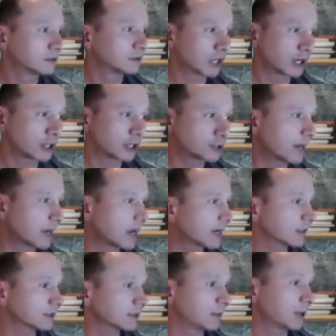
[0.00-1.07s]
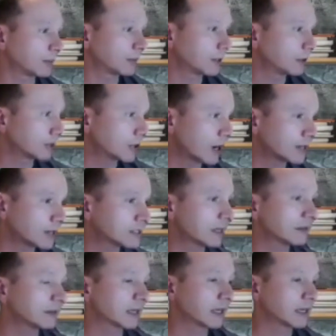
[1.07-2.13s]
Chargeback and departmental cost
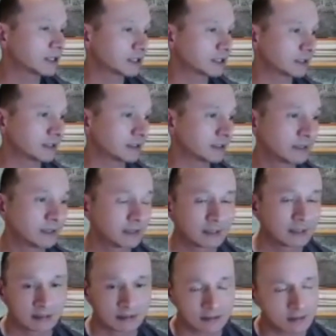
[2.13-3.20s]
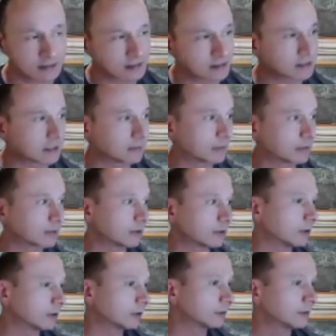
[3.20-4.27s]
allocation. This is
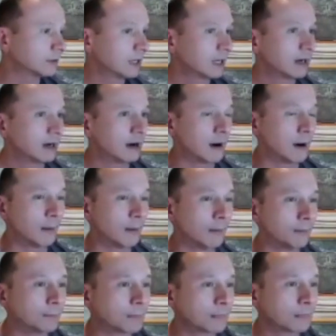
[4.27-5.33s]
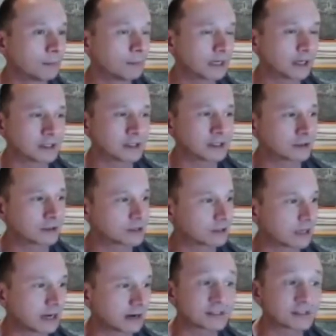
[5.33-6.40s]
typical because there's
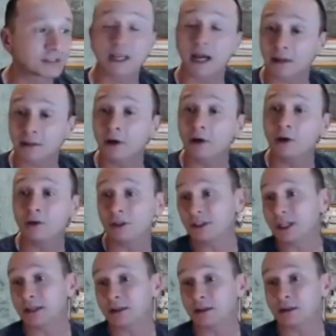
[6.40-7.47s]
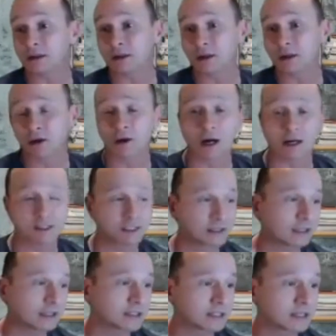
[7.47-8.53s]
a lot of siloed data across
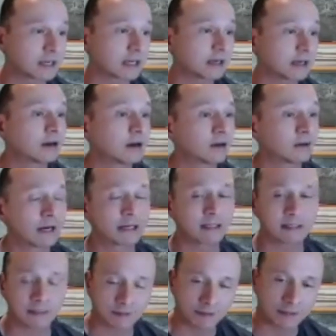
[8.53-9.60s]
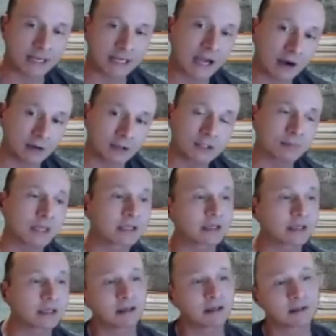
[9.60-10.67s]
the estate, right? Different accounts,
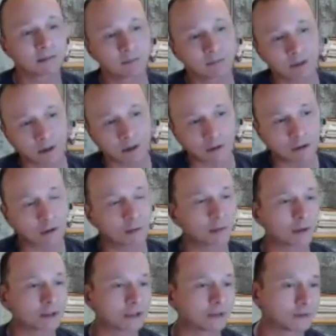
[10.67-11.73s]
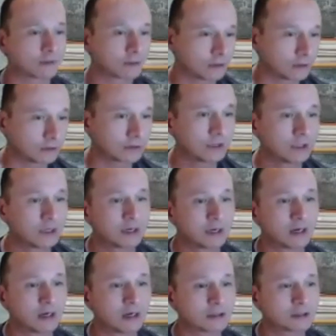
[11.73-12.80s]
making it a little bit more difficult
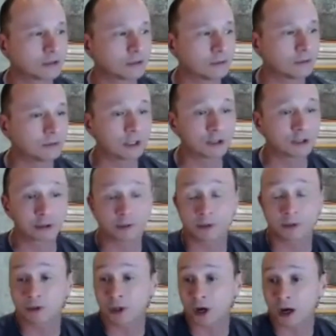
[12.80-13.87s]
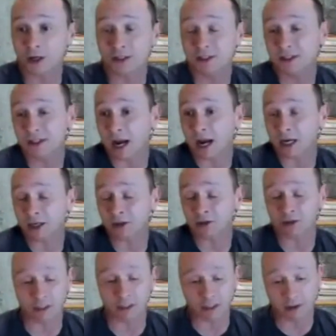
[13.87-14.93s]
to attribute costs
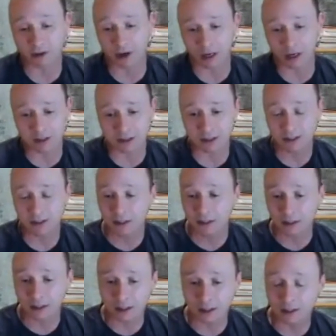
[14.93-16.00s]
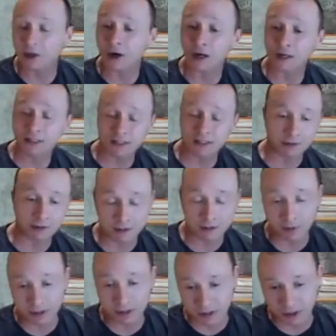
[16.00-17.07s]
accurately across cost
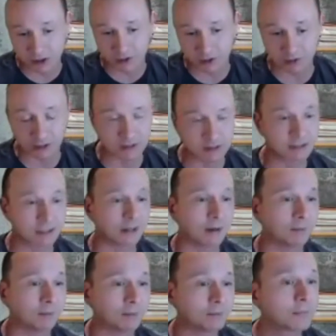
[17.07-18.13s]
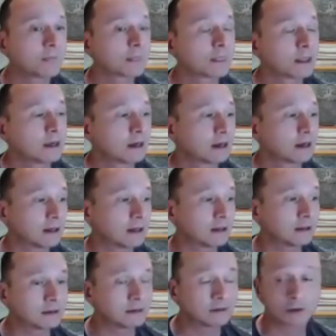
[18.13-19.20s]
centers, business units,
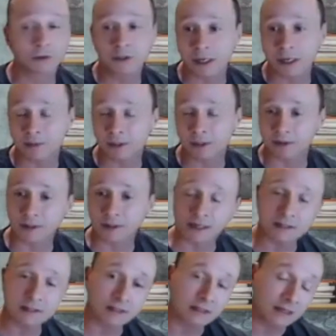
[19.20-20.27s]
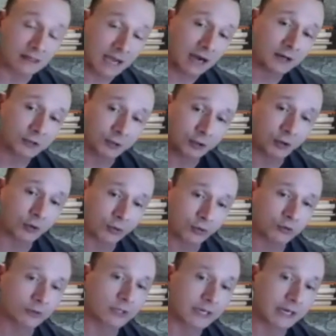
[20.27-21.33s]
those types of things. And then how do you
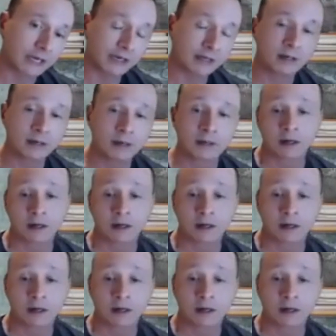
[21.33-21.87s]
correlate